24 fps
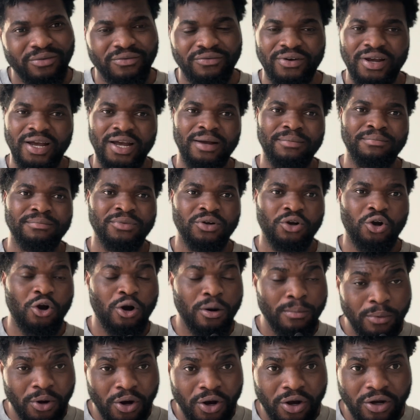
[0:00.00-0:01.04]
fam.
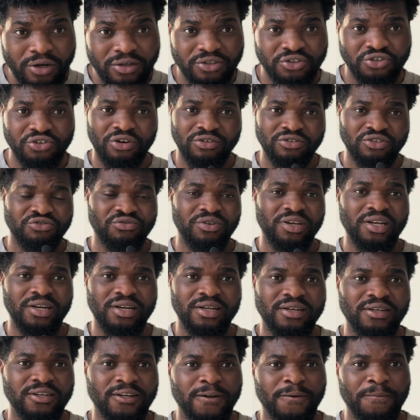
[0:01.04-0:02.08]
Come on, Sean Strickland.